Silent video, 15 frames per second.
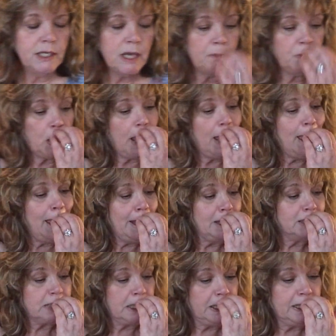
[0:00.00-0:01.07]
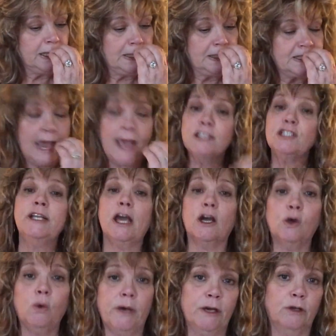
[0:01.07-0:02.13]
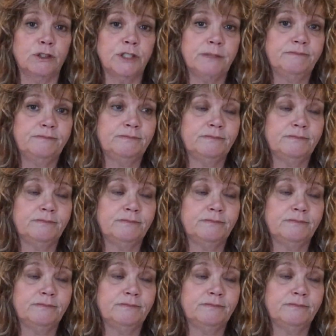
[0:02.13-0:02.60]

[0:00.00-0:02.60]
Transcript: Number eight is actually a quilt.